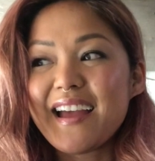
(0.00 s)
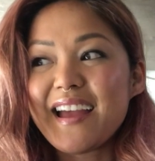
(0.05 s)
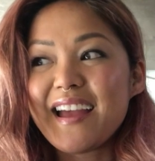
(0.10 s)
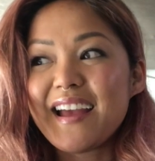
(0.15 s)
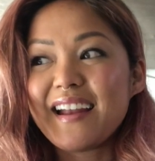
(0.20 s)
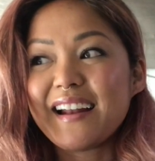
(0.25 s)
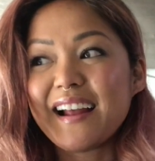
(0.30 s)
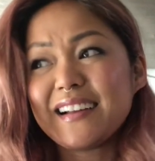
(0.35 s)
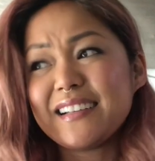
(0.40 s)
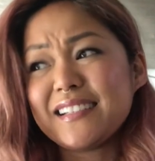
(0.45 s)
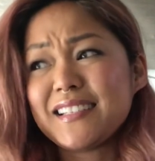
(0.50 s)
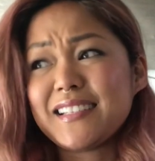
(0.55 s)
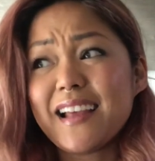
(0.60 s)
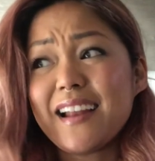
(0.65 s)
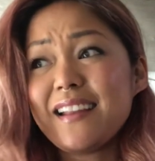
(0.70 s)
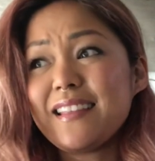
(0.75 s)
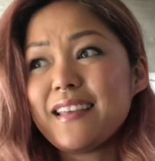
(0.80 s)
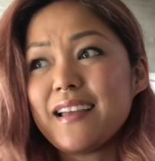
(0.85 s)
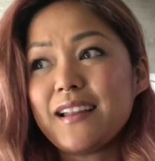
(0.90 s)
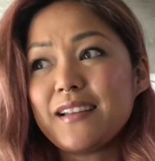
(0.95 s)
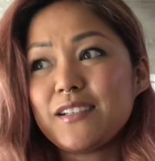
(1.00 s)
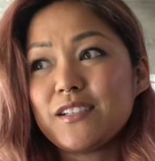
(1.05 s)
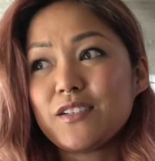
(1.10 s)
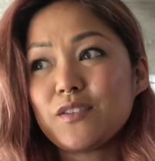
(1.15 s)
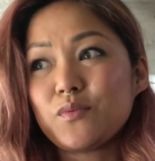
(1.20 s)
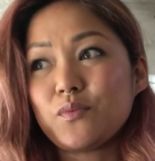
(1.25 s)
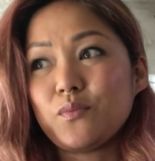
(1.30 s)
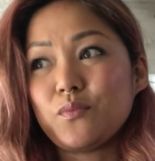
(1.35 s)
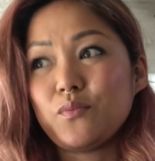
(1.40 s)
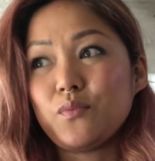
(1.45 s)
And I decided that it
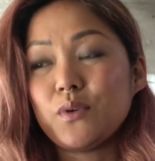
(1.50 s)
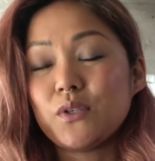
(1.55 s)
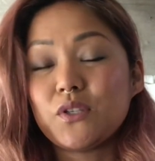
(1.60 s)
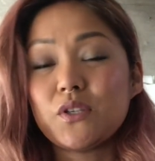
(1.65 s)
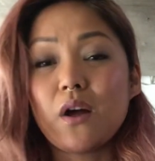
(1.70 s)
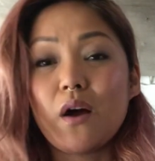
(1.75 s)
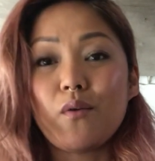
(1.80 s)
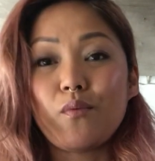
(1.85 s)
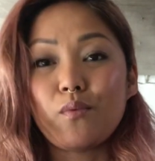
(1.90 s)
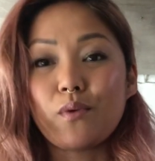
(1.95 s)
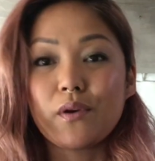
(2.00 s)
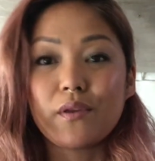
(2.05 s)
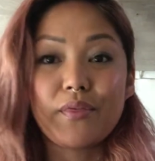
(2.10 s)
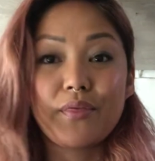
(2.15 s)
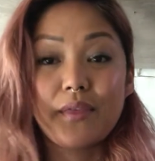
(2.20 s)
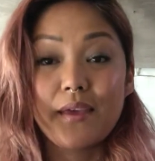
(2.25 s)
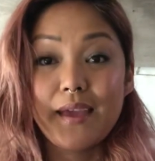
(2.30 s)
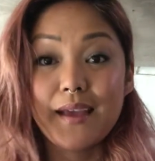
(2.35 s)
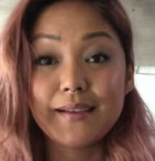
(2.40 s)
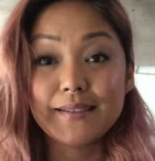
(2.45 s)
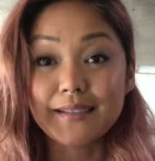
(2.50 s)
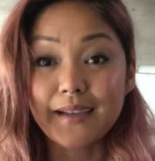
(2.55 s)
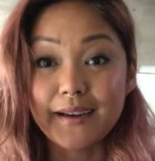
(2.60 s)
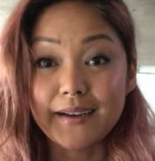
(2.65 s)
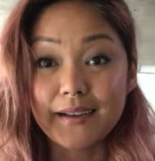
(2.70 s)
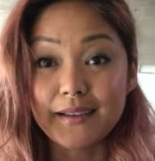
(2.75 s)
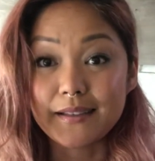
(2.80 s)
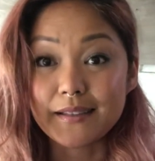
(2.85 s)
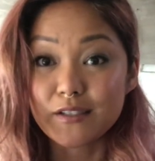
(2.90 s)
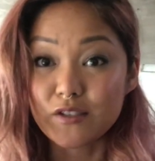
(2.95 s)
just was not worth the
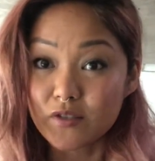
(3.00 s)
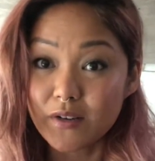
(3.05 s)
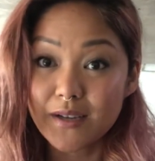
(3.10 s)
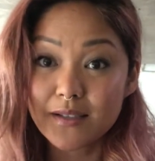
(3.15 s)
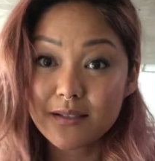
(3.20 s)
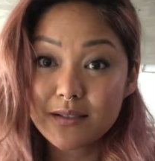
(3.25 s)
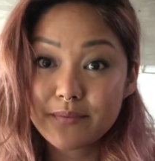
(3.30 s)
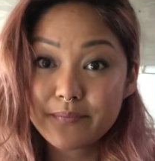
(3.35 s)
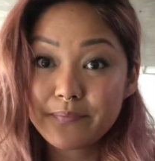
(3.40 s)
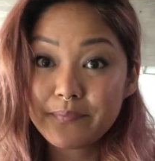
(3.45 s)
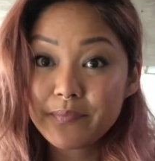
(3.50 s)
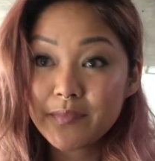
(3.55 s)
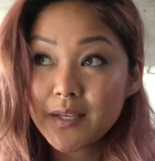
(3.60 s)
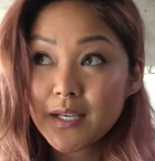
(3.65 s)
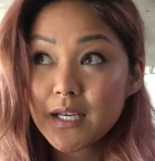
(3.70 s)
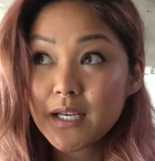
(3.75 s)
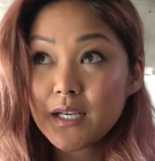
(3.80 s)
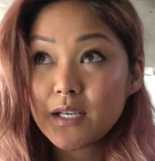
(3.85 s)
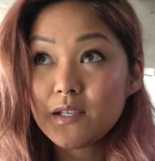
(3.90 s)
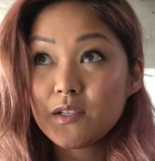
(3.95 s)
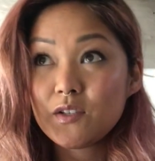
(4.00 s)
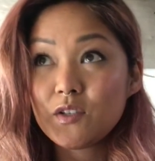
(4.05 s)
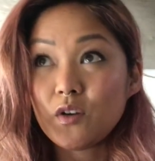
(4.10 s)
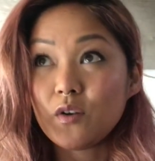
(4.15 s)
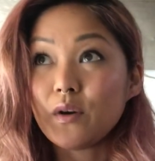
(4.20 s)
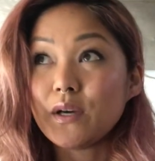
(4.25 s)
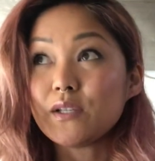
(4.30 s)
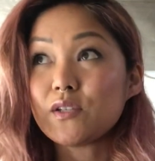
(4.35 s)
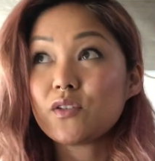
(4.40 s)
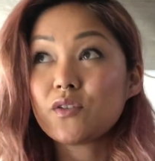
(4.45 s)
anxiety and the stress.
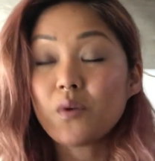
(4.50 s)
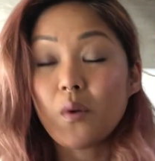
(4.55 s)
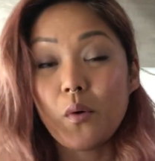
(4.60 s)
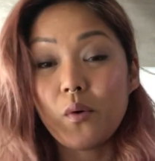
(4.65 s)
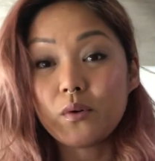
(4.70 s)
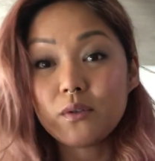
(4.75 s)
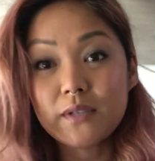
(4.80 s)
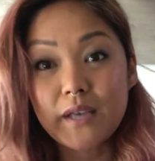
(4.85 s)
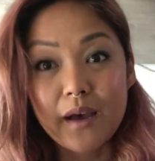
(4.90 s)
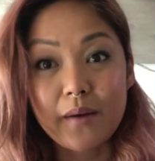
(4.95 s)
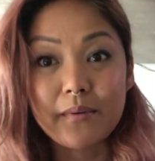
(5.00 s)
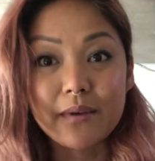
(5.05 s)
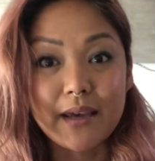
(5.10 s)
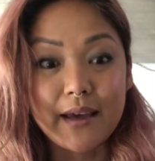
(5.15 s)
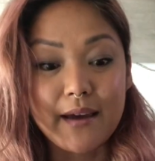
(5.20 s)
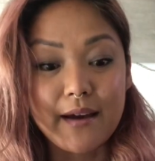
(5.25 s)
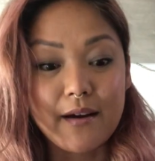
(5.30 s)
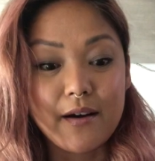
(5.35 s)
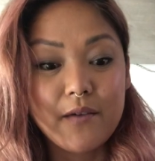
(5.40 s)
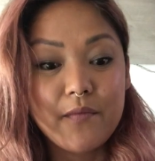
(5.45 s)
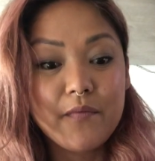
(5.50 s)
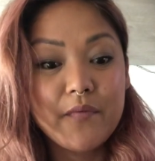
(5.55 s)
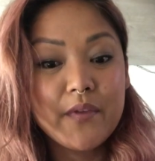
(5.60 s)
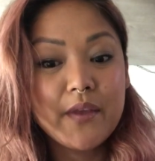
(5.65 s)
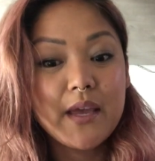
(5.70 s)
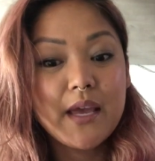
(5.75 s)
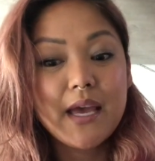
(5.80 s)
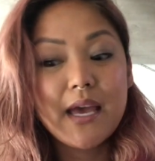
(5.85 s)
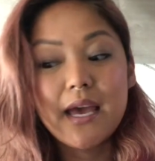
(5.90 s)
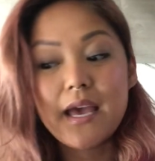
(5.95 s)
So I sold Abigail,
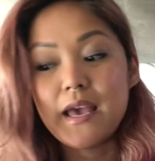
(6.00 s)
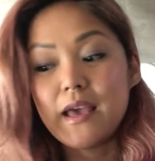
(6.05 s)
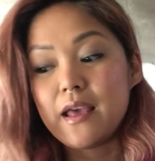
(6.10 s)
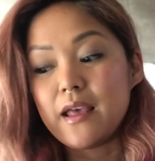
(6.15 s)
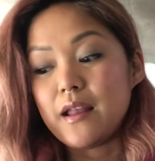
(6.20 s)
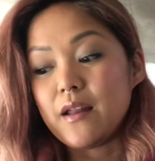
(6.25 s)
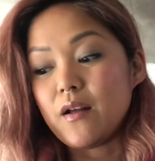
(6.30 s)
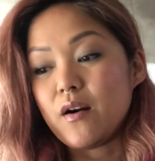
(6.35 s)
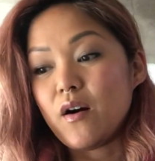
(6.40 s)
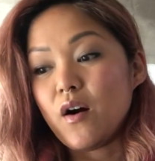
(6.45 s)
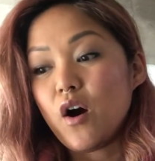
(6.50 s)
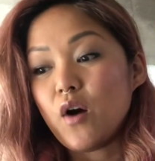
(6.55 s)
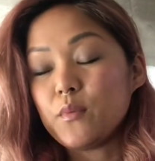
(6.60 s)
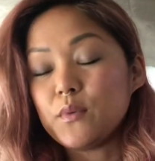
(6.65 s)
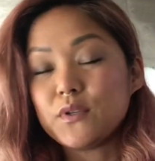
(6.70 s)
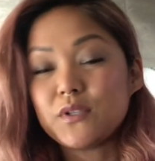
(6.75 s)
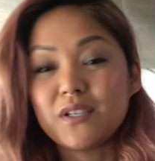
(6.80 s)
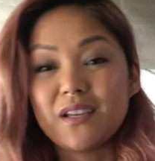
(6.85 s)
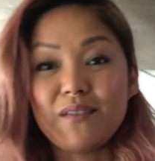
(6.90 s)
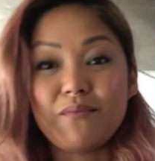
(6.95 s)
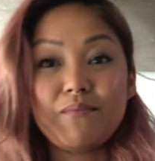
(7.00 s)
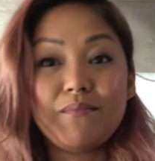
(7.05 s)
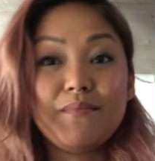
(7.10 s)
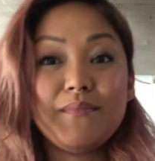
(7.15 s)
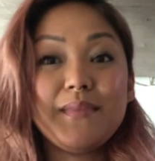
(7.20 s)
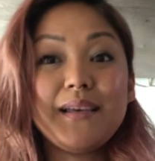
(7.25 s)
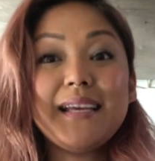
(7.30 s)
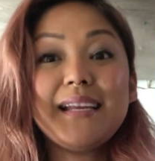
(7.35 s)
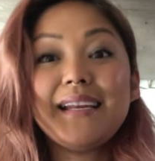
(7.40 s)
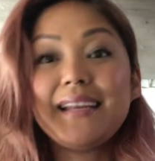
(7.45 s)
and almost
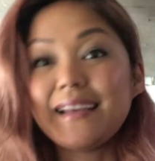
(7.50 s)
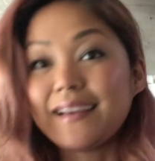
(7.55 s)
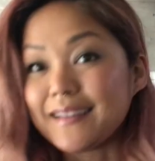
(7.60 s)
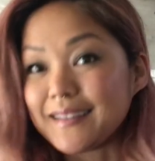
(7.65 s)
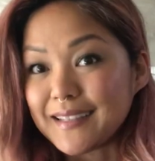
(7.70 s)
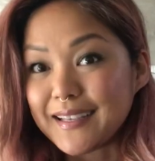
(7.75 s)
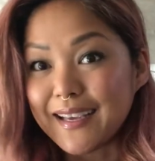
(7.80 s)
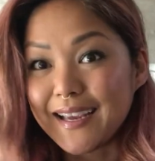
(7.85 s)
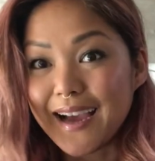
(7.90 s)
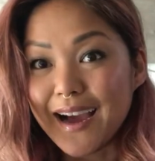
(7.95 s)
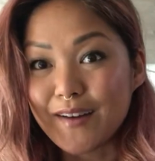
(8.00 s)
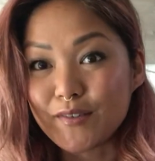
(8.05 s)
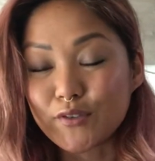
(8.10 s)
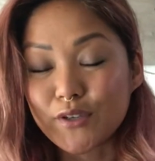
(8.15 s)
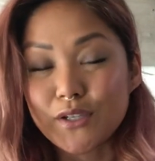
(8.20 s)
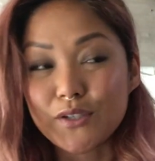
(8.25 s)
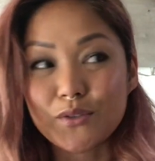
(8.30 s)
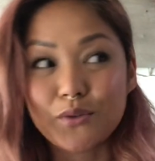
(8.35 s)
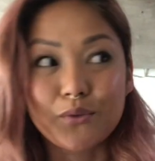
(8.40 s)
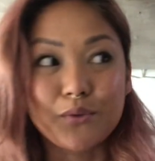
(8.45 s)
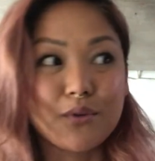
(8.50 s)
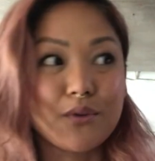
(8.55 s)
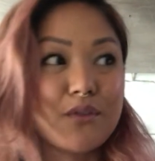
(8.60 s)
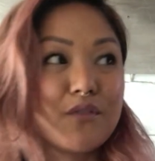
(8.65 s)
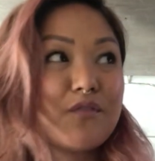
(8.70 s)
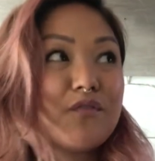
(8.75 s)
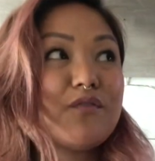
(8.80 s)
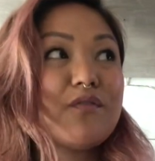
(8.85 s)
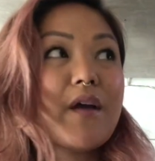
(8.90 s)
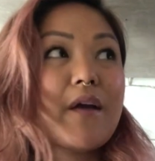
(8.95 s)
immediately after I sold her, the
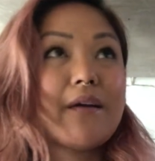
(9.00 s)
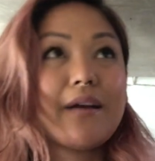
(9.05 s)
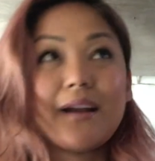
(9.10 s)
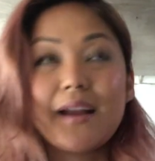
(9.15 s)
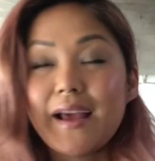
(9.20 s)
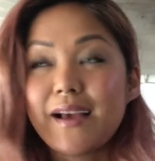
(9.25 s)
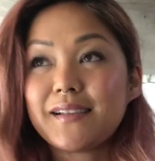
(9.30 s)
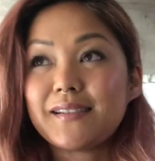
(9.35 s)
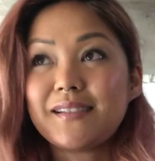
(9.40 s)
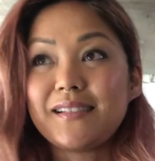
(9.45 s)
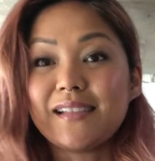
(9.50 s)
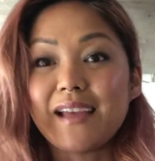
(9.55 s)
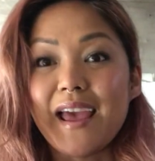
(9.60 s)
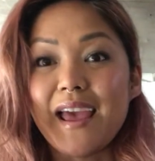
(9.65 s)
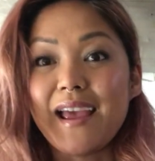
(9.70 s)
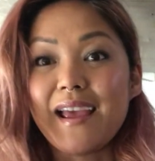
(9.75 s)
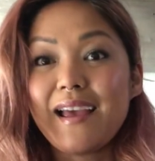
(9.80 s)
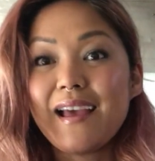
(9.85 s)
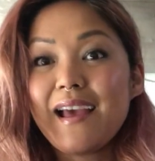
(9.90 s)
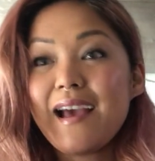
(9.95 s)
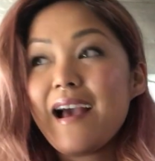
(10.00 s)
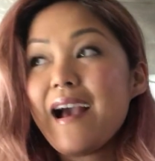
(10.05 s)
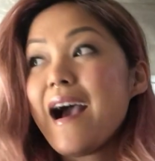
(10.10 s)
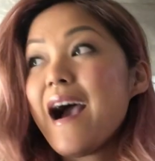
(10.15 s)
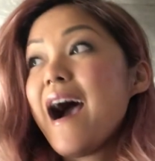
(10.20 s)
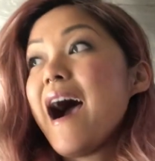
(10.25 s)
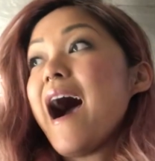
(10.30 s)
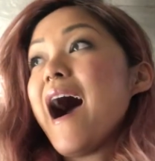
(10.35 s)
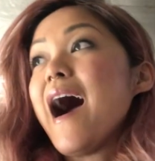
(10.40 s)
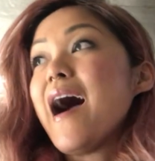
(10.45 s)
very next day,
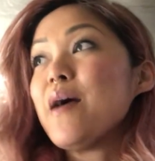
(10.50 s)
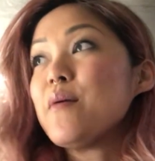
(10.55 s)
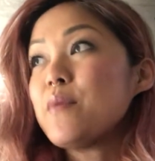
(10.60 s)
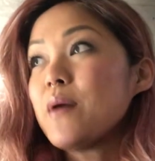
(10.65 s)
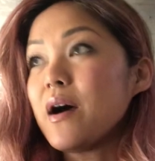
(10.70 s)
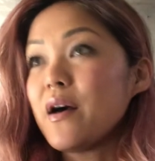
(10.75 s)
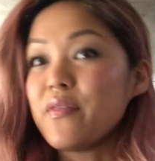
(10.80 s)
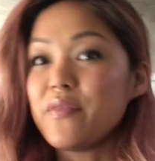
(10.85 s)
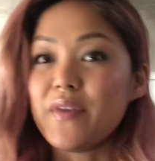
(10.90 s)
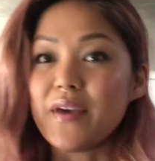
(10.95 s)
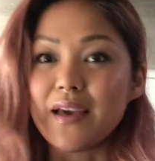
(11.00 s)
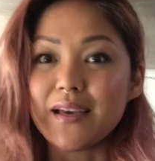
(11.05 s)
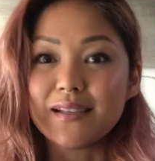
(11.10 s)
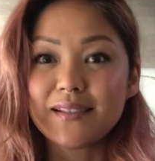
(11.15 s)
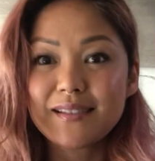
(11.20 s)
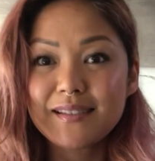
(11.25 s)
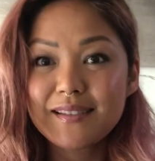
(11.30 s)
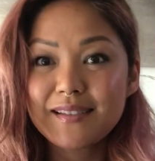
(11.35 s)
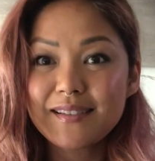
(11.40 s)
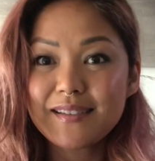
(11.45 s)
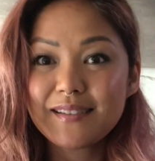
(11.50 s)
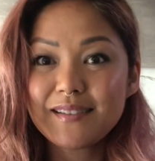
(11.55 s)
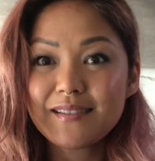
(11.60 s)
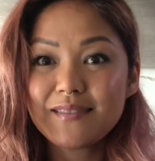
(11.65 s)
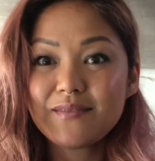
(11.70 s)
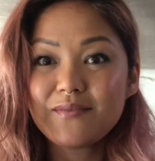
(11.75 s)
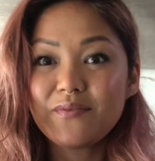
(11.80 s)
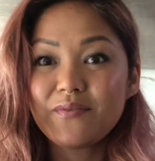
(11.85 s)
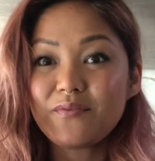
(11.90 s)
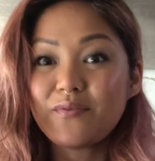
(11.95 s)
I bought this
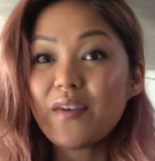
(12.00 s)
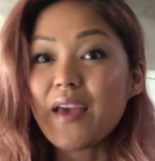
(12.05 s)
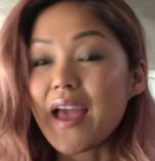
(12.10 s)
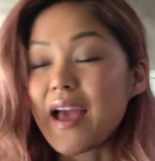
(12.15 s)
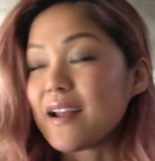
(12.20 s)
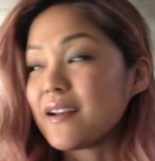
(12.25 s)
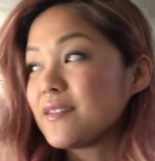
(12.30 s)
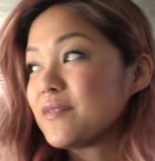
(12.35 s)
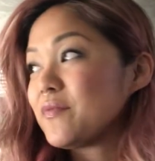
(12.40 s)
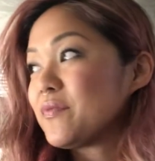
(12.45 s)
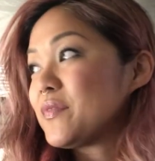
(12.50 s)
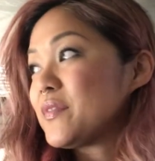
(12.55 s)
van.